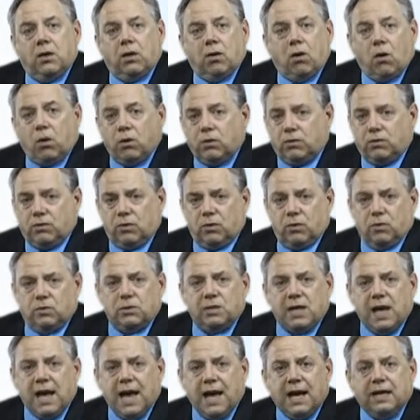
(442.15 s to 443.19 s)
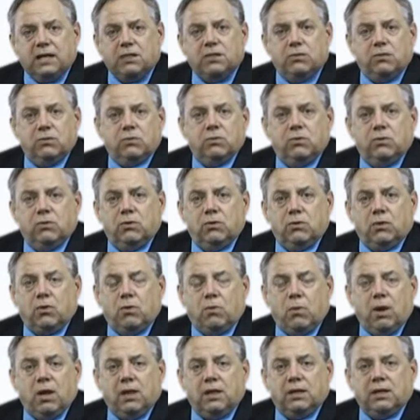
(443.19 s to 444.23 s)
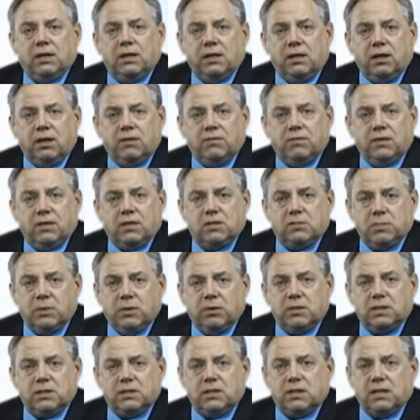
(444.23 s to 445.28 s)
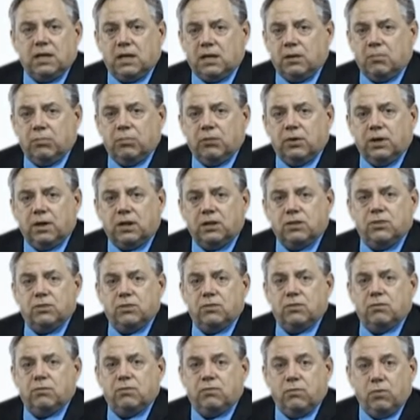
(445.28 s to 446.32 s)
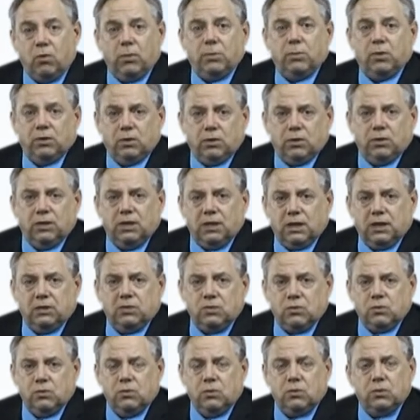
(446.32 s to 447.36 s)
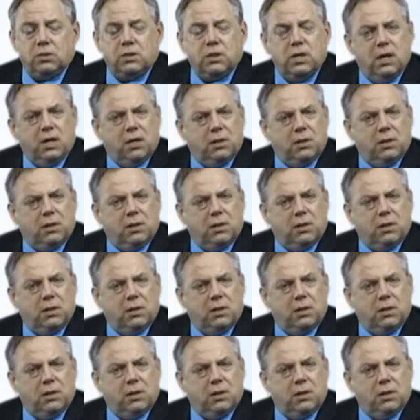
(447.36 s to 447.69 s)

All of those add to the quality of the experience that they can bring to formal learning in schools.